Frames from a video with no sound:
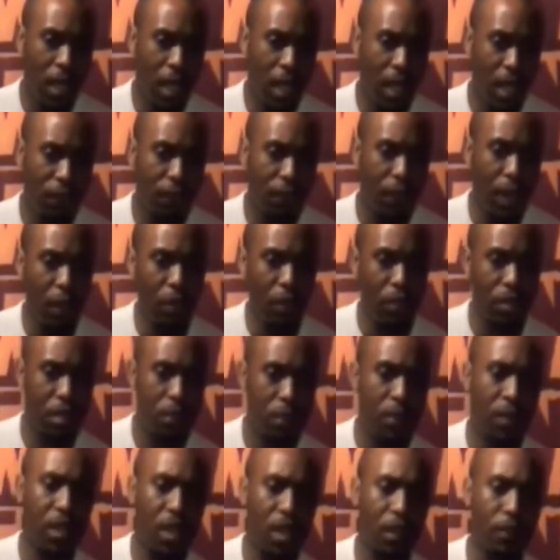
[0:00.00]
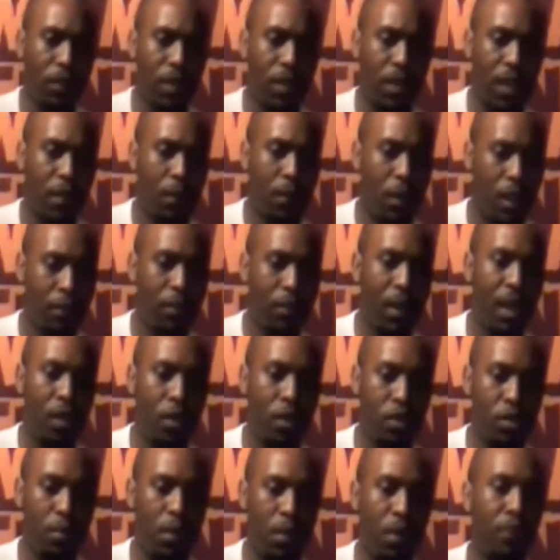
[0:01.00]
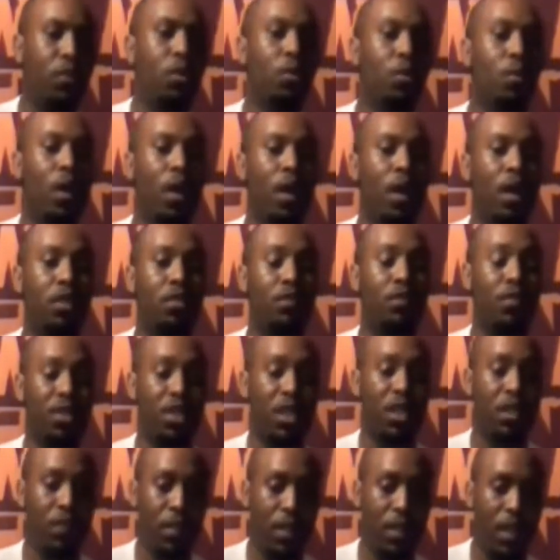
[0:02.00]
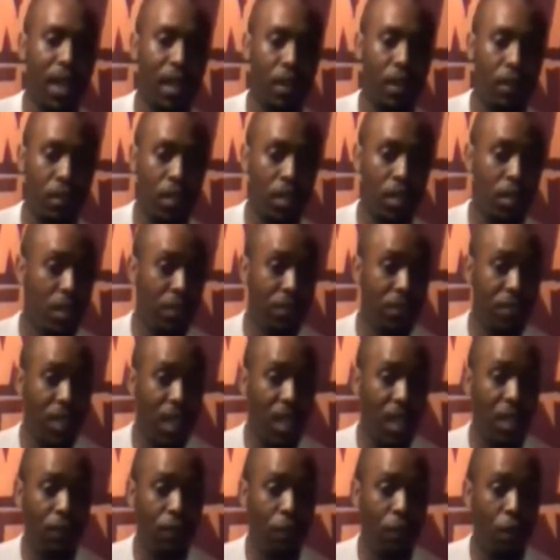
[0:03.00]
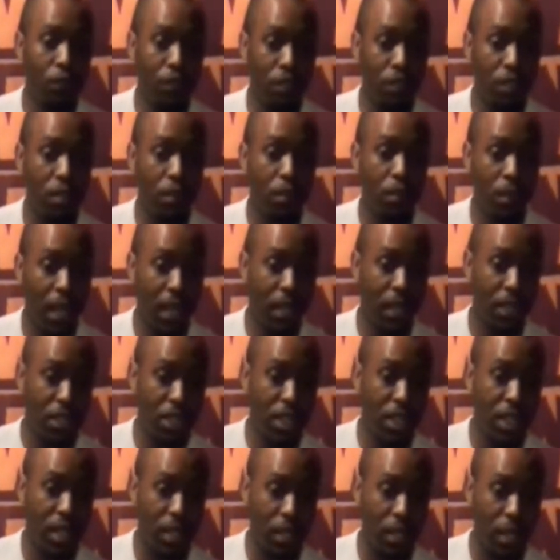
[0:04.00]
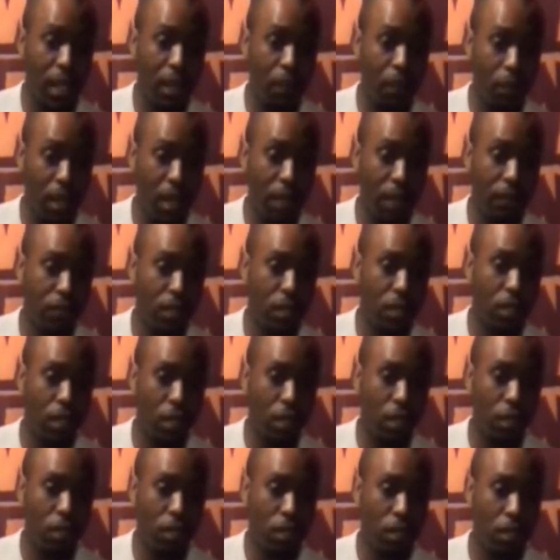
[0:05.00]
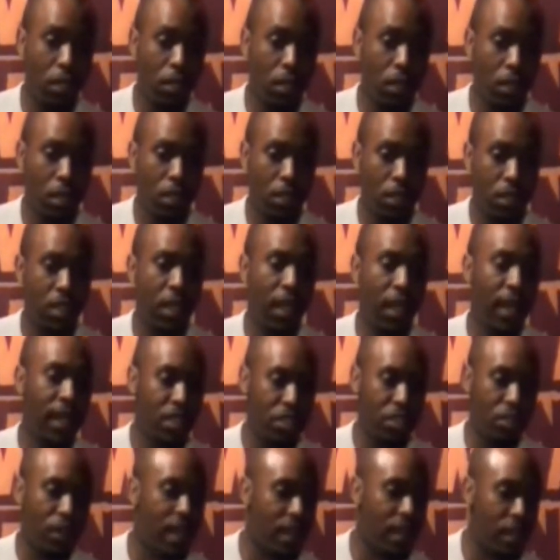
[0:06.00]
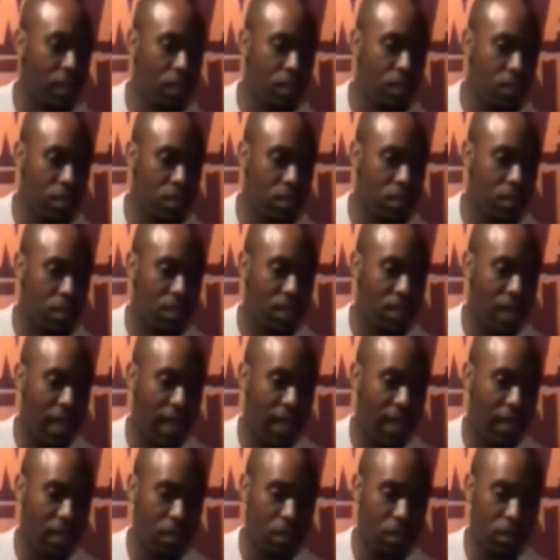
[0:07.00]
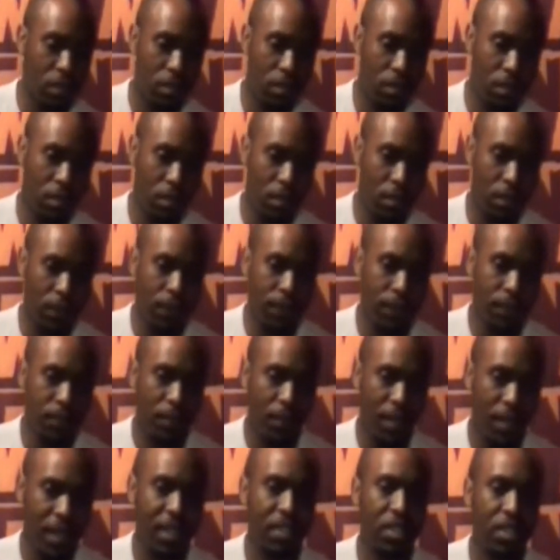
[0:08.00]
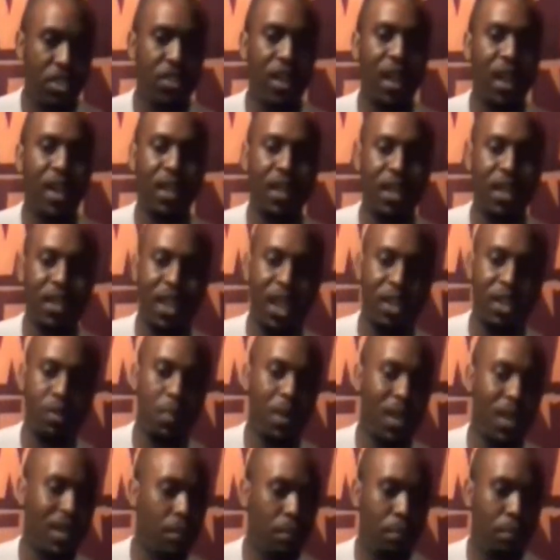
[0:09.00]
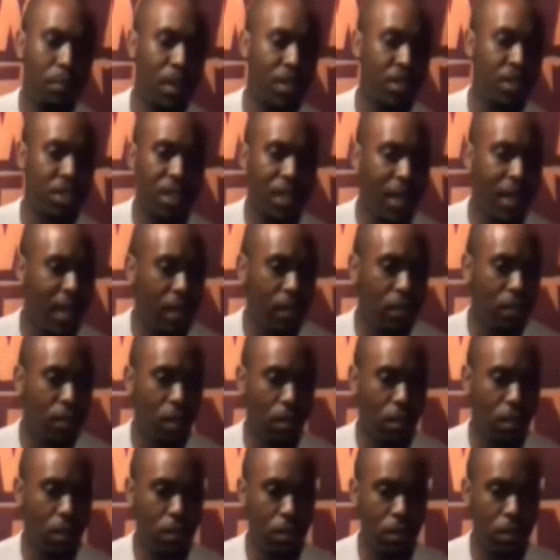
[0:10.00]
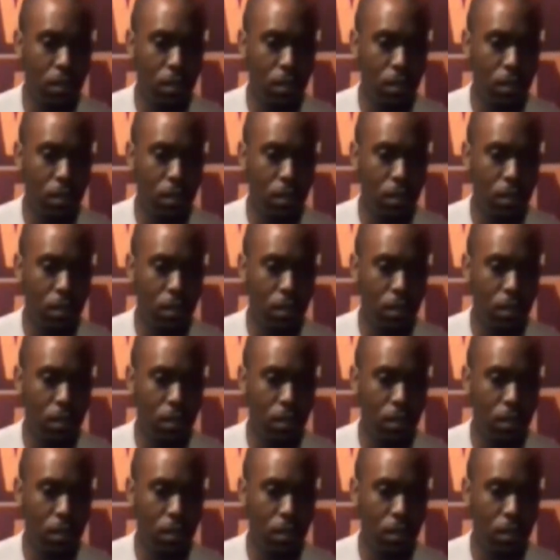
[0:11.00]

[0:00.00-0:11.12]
if I was to become king, one of my laws would be, if you were to receive a knighthood, then you'd have to get involved in some knight shit. Like, we'd have to go and slay dragons, and I guess the dragon in this case would be like the budget. I don't know